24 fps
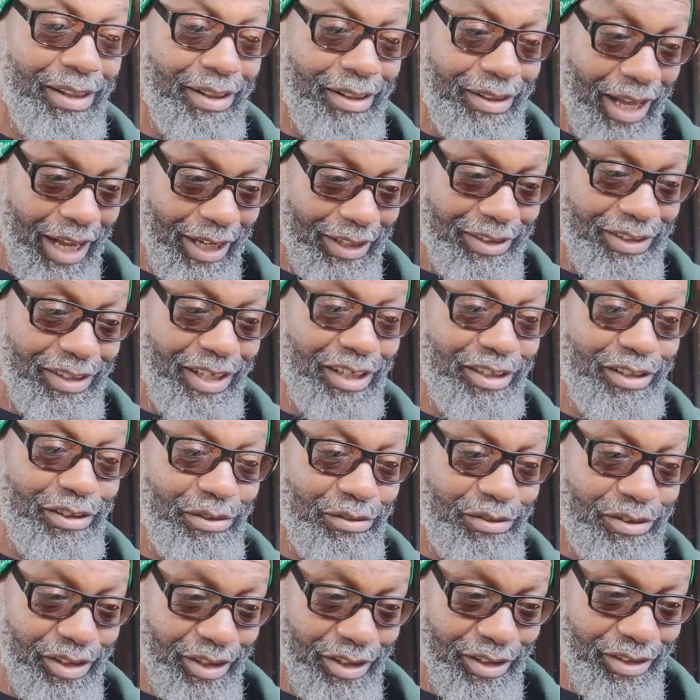That's how you
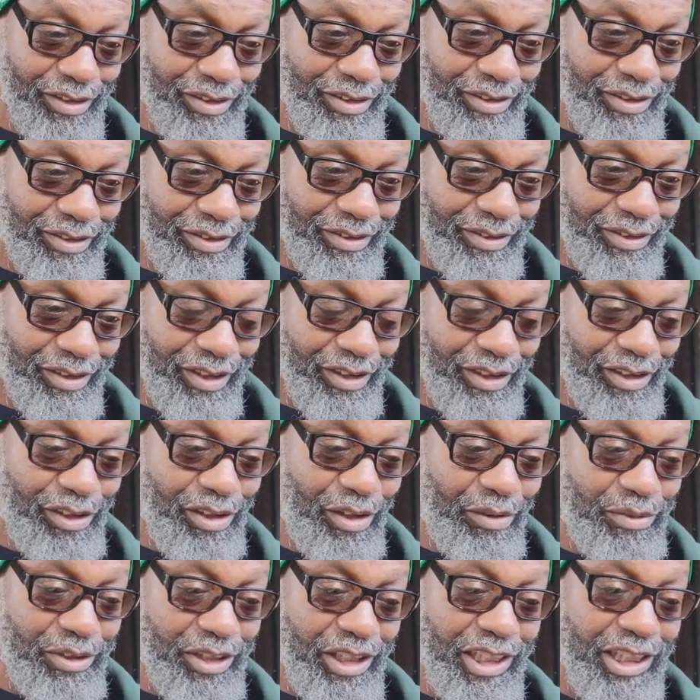teach. You
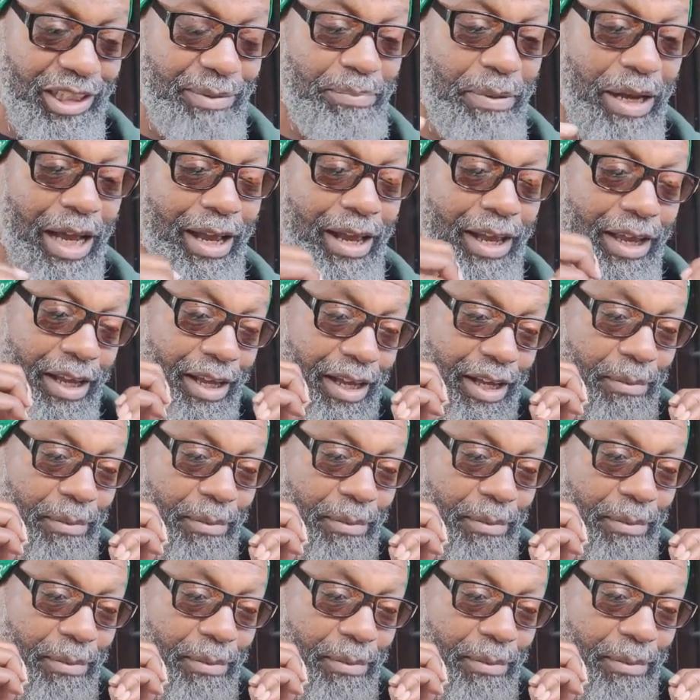don't teach by